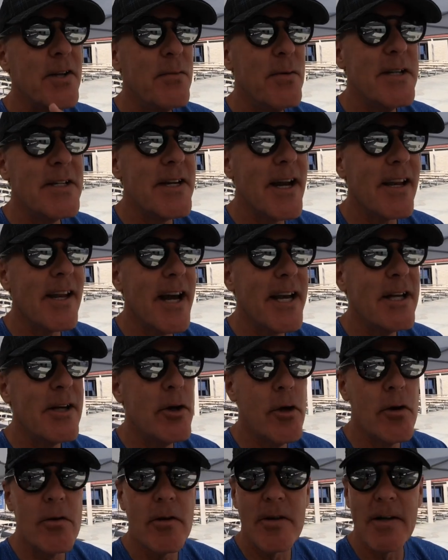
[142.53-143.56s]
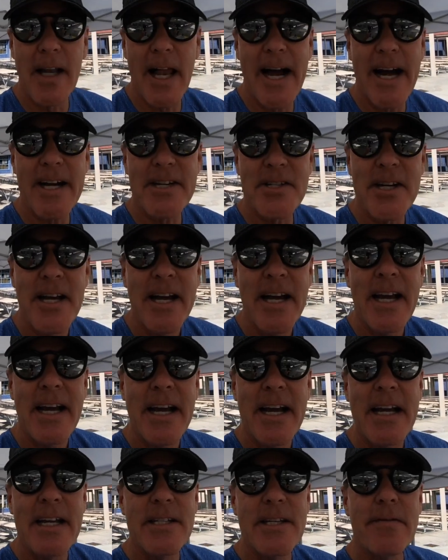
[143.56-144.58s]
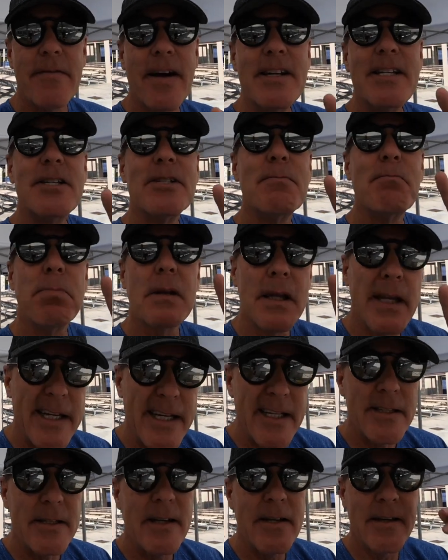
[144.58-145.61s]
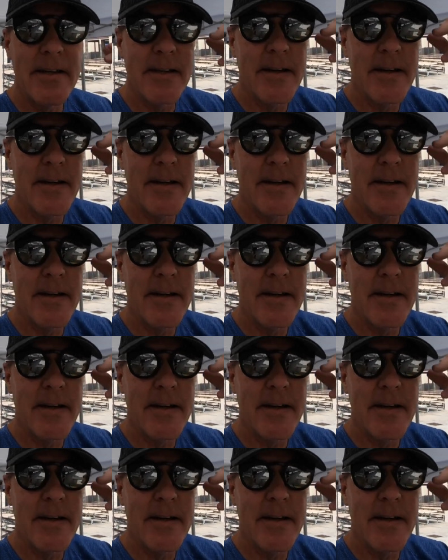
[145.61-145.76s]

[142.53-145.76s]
And the reason I like Google Glass is if I just blinked,